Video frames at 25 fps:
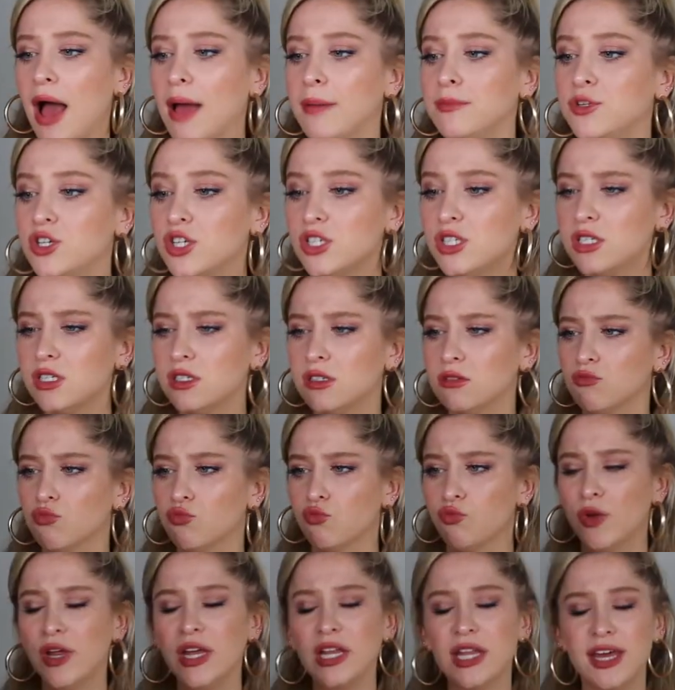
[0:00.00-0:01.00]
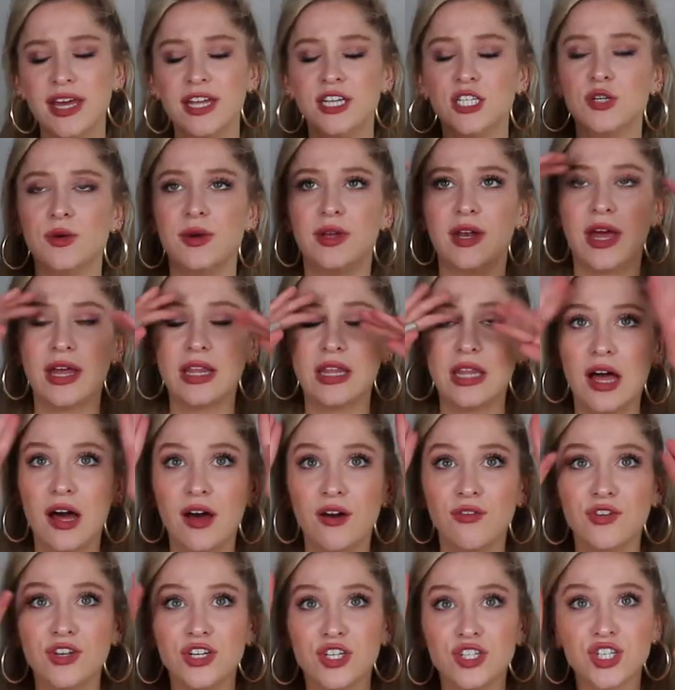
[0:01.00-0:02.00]
I'm just really into it and I
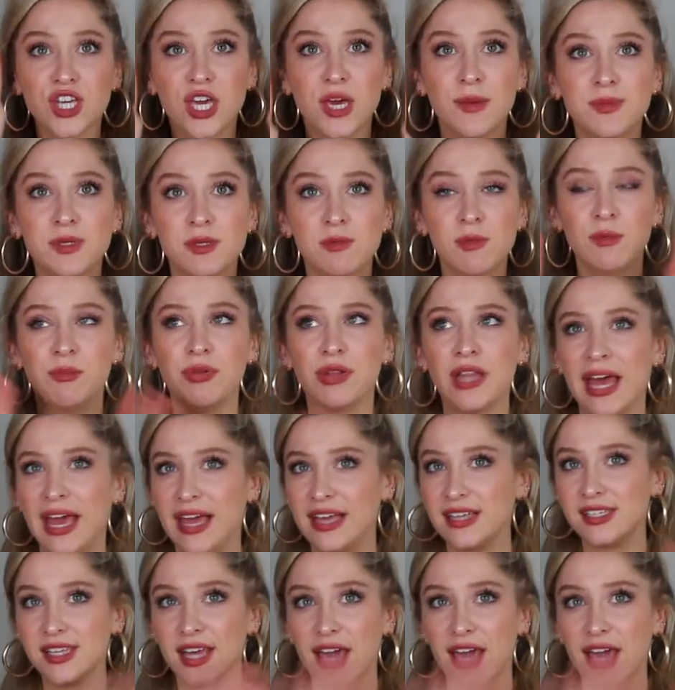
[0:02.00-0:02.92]
love it. Just keeps them in place.